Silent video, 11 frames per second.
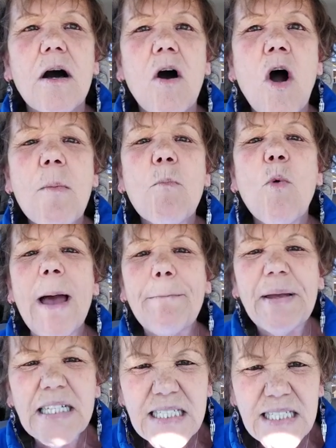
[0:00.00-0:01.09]
armed
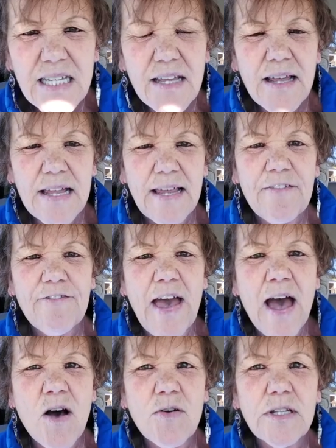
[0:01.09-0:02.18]
weapons that they
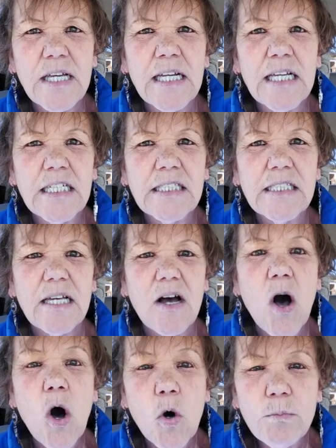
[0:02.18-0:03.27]
found in his
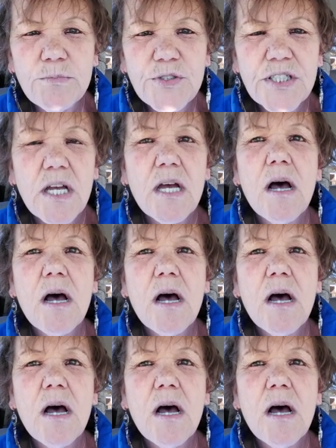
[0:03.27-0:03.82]
homes.